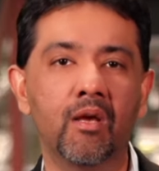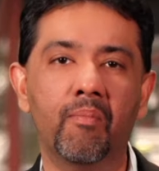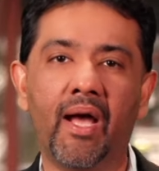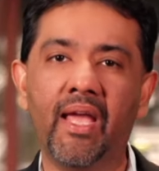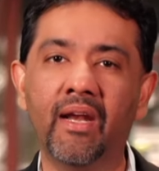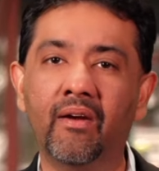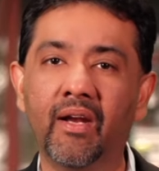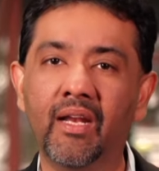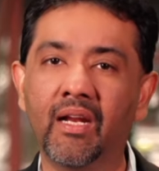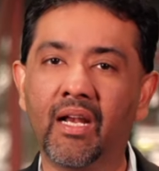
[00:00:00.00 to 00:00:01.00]
By
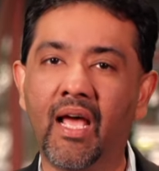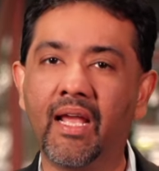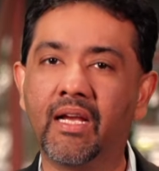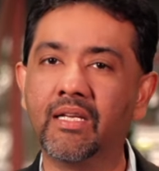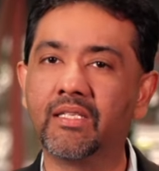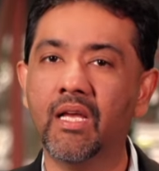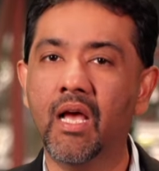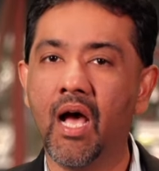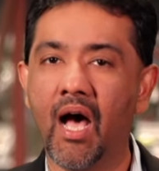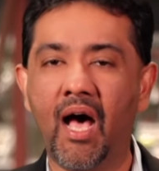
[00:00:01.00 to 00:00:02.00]
integrating Leica's
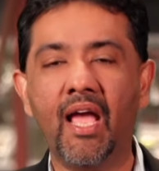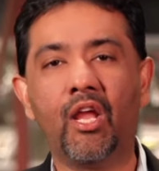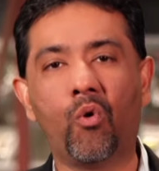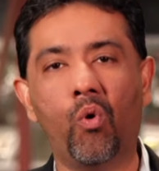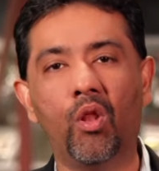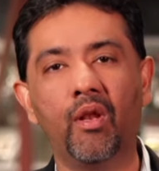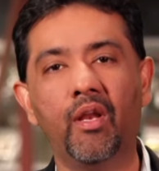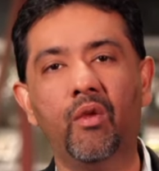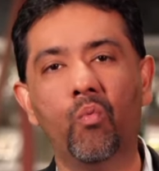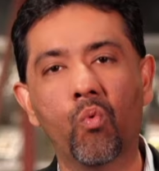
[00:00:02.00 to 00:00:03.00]
high
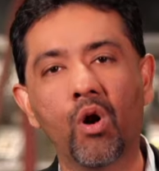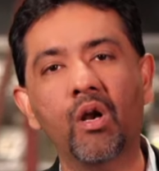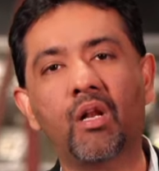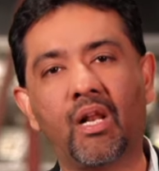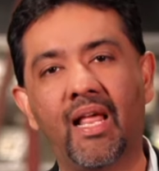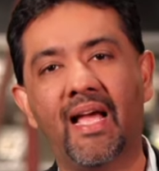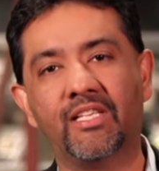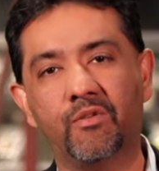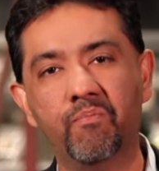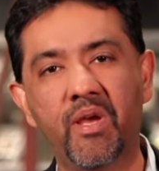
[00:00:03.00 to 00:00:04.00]
quality, world
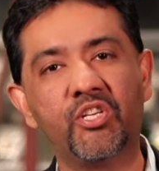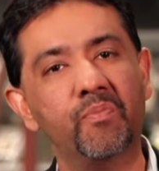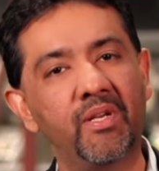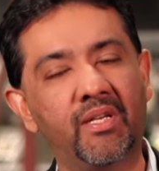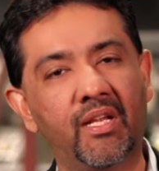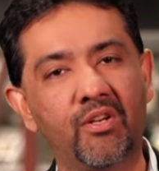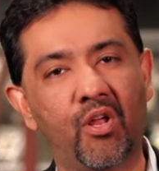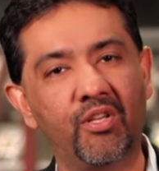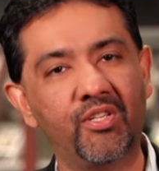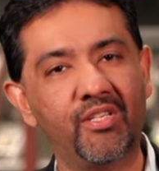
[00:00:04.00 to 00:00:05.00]
class measurement
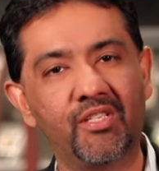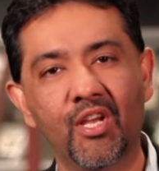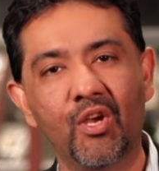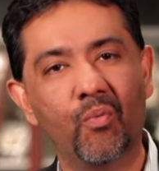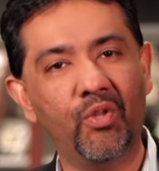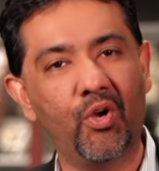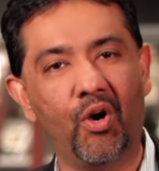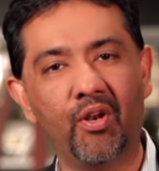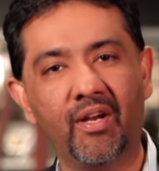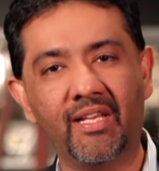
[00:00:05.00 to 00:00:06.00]
technologies with
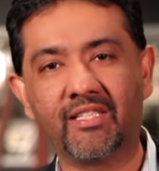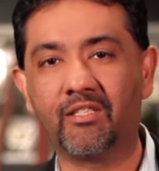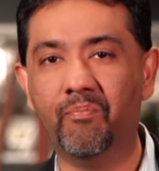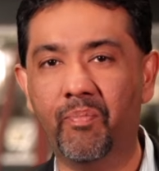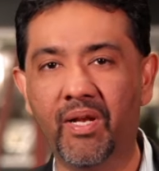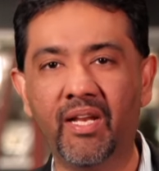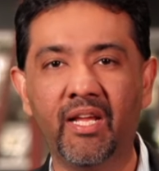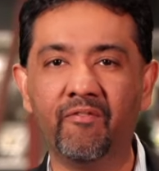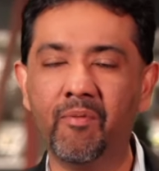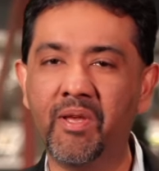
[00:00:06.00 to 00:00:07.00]
Autodesk's building
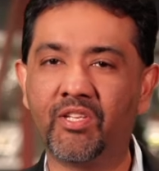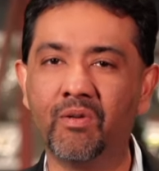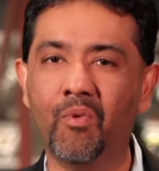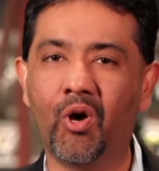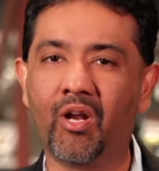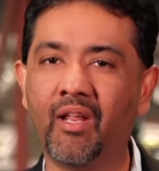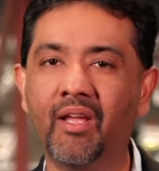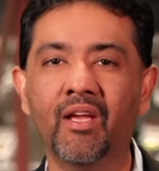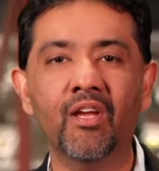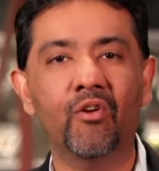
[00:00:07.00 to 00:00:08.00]
information
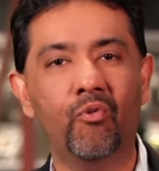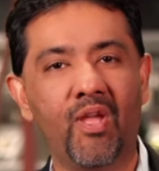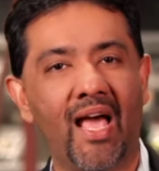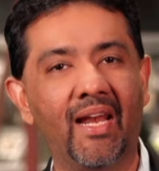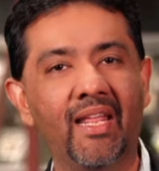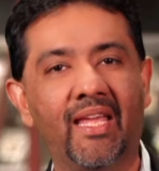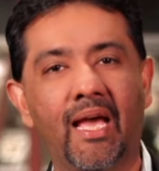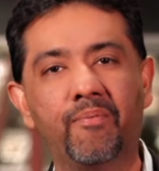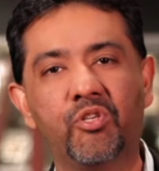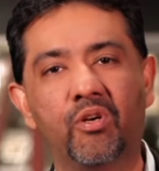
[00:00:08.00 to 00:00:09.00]
modeling, reality
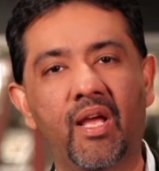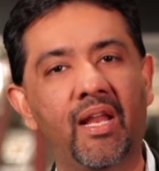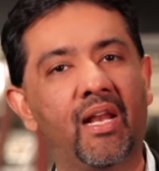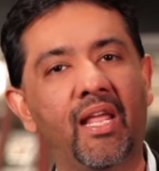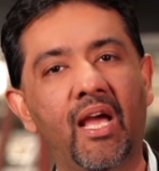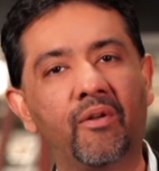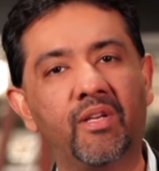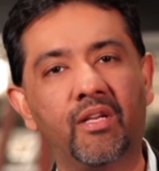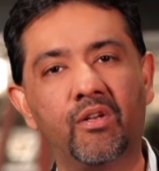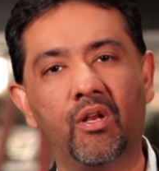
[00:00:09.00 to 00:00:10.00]
capture, and layout
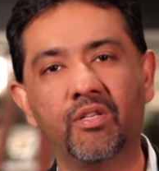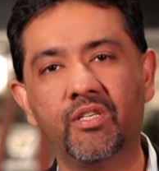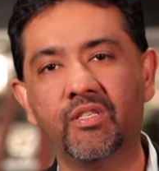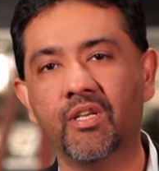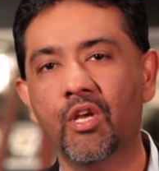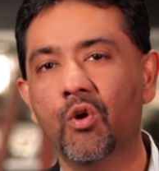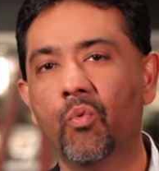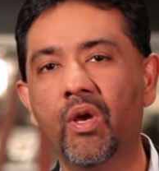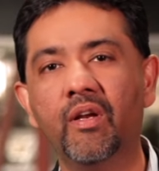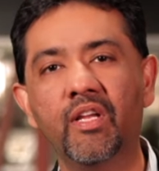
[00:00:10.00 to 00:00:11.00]
technologies,
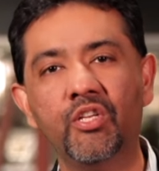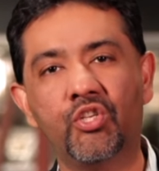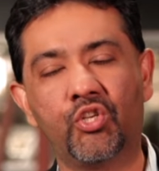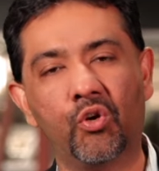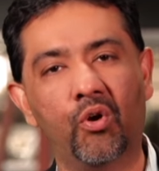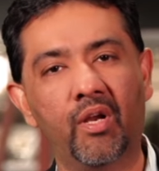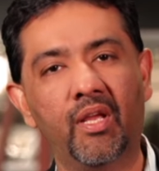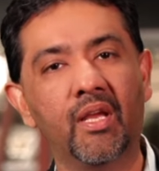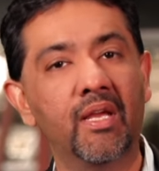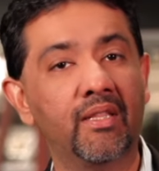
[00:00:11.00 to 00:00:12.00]
we're
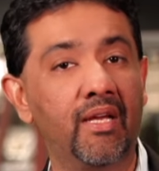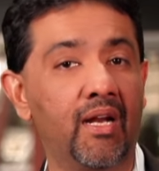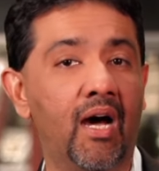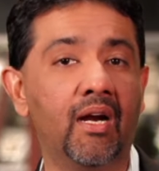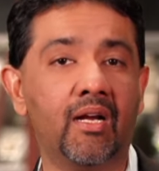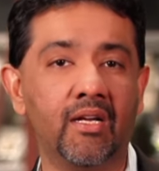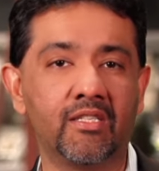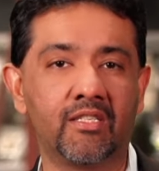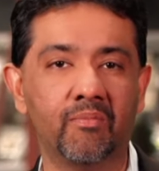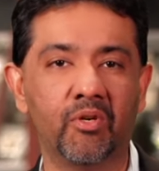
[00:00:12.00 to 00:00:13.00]
ensuring that our
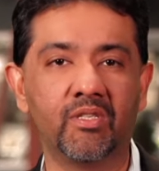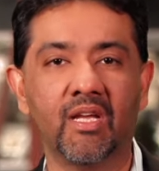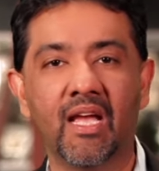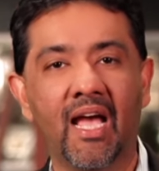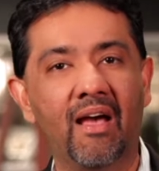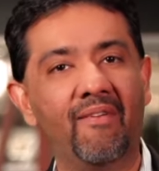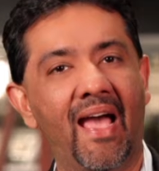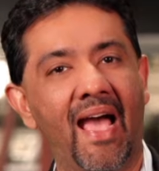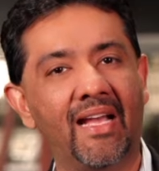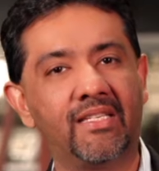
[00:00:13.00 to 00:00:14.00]
customers have
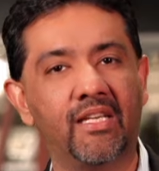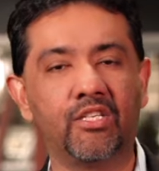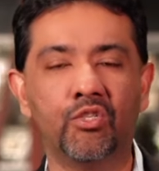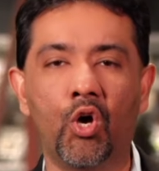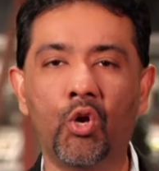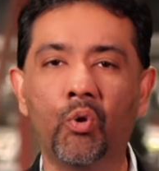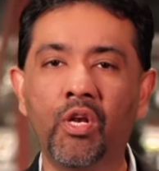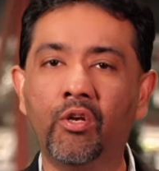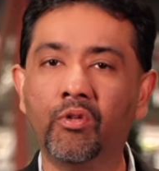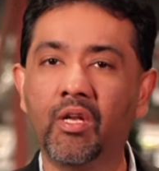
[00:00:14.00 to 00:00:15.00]
access not
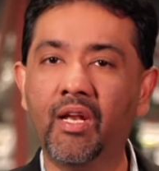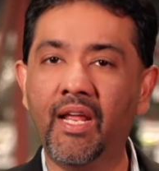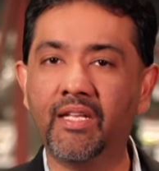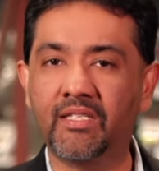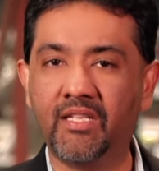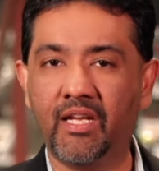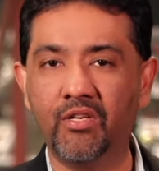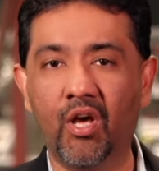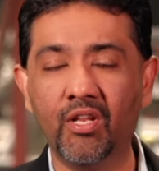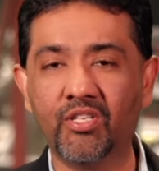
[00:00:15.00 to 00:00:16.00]
only to the latest
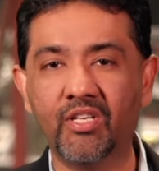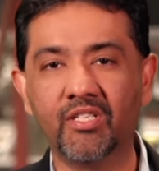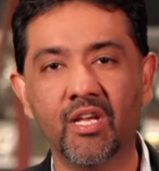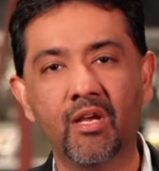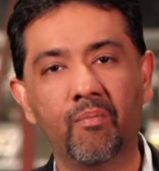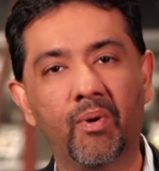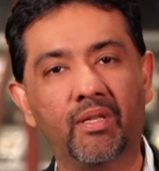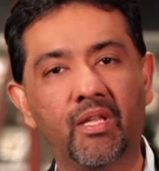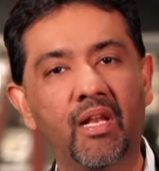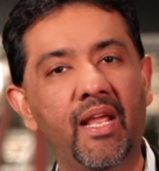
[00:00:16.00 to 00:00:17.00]
technologies,
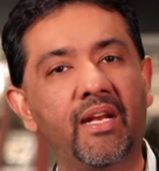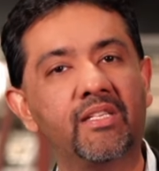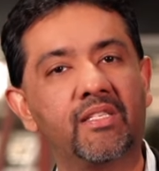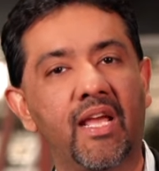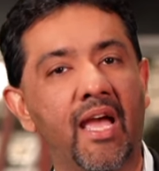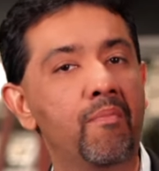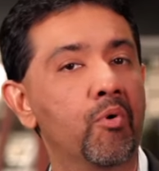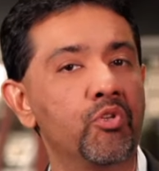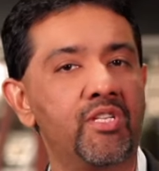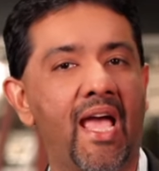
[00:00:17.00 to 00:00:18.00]
but the latest and
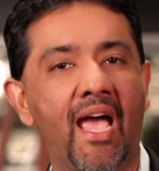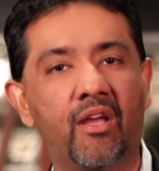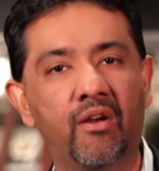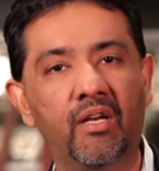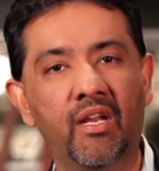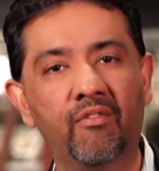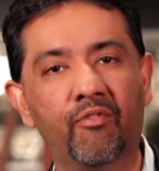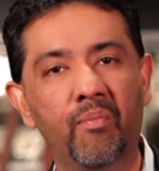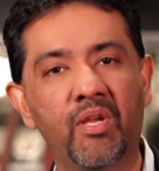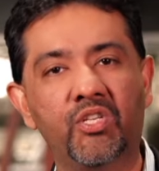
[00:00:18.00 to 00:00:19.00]
most accurate
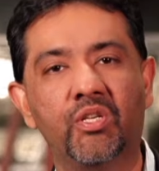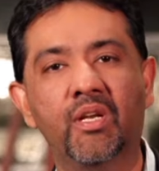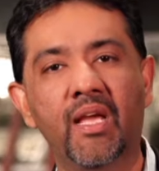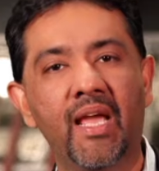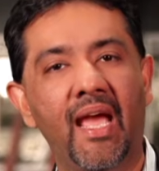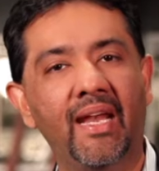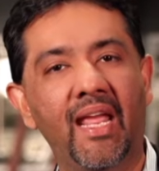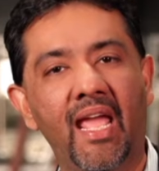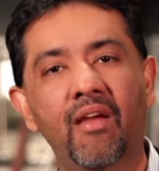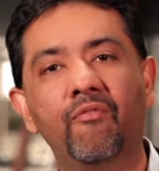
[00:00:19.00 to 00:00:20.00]
information at
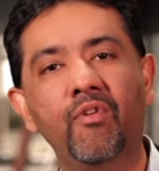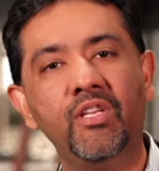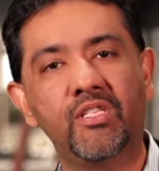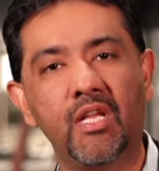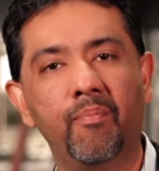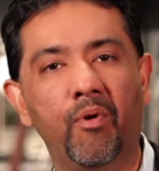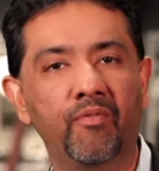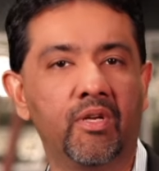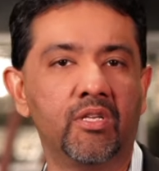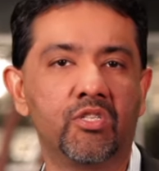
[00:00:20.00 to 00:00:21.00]
every step
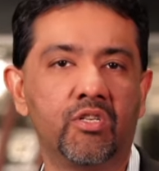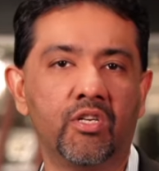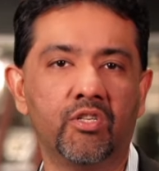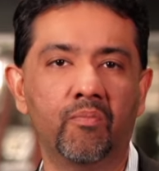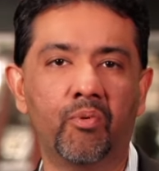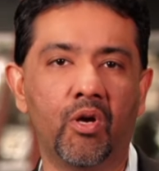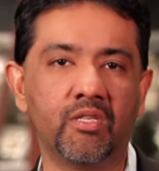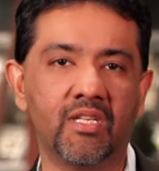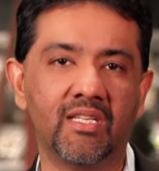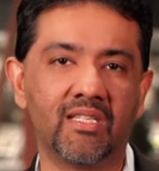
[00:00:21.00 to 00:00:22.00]
of the construction
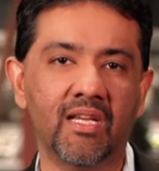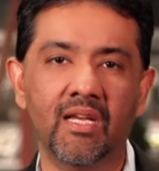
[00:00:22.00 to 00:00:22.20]
process.